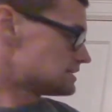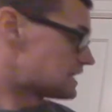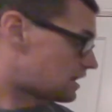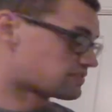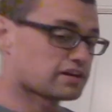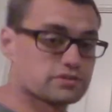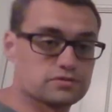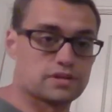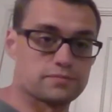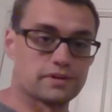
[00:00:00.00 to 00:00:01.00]
I've got to do
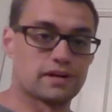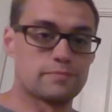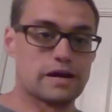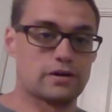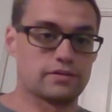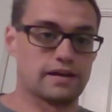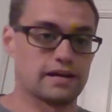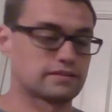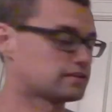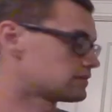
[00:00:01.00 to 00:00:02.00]
something about that.
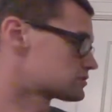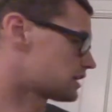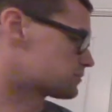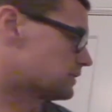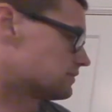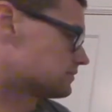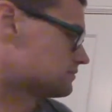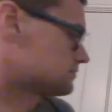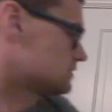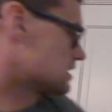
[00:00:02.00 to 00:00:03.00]
Checkmate.
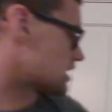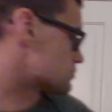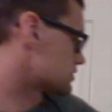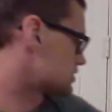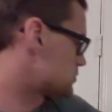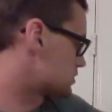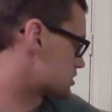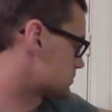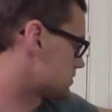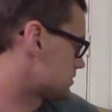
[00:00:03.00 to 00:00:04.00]
And I bring this bishop
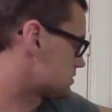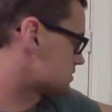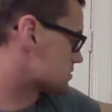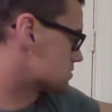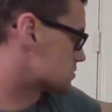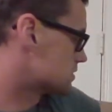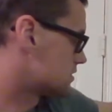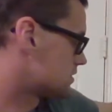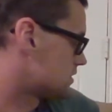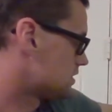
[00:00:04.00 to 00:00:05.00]
to
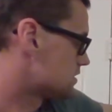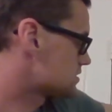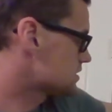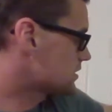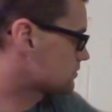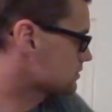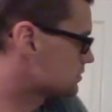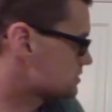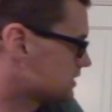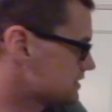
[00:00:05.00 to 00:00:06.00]
c3, which nicely